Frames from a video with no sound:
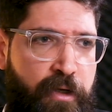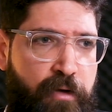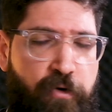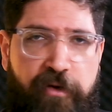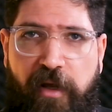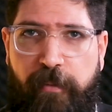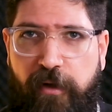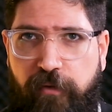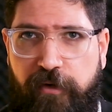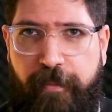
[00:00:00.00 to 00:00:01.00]
For
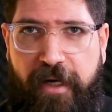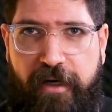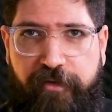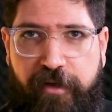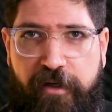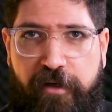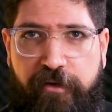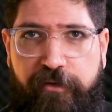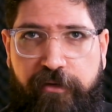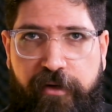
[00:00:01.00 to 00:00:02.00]
example, for the
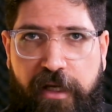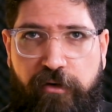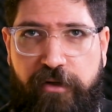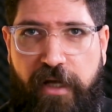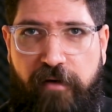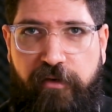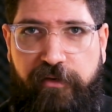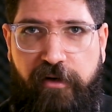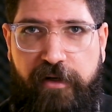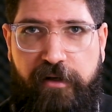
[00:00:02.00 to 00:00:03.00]
Palestinians, they don't have a
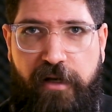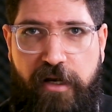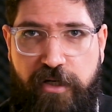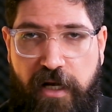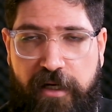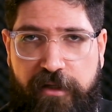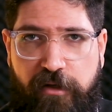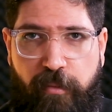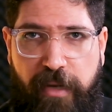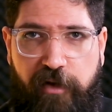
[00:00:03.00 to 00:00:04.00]
Syrian nationality
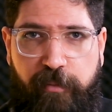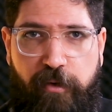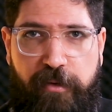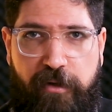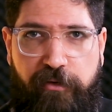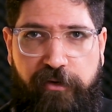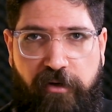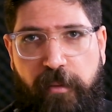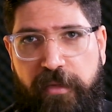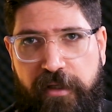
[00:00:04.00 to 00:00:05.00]
or passport because
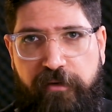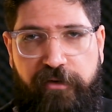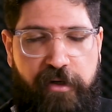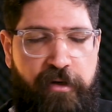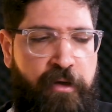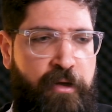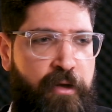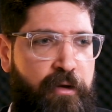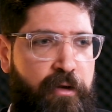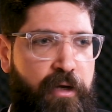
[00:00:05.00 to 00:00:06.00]
Syria believes in
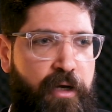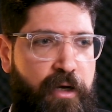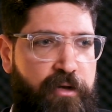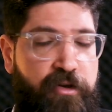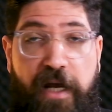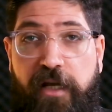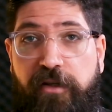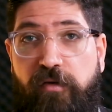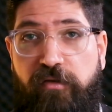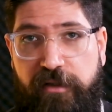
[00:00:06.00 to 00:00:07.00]
the right
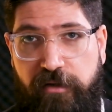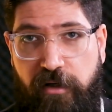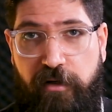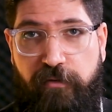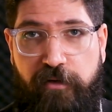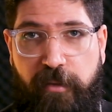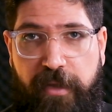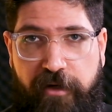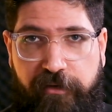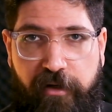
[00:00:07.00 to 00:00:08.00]
of return for the
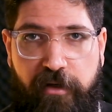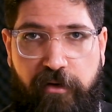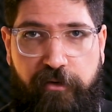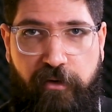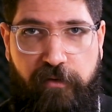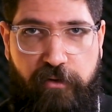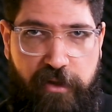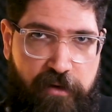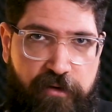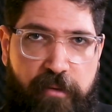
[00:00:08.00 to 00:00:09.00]
Palestinians. So if you
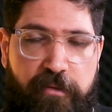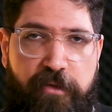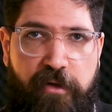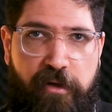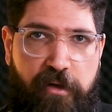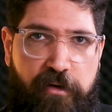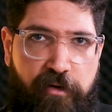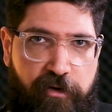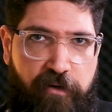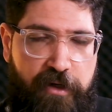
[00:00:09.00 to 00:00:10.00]
give them the
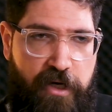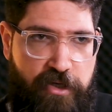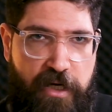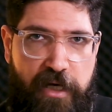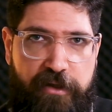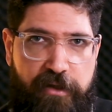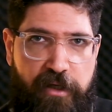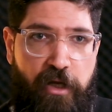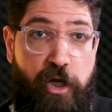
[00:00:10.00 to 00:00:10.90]
Syrian nationality,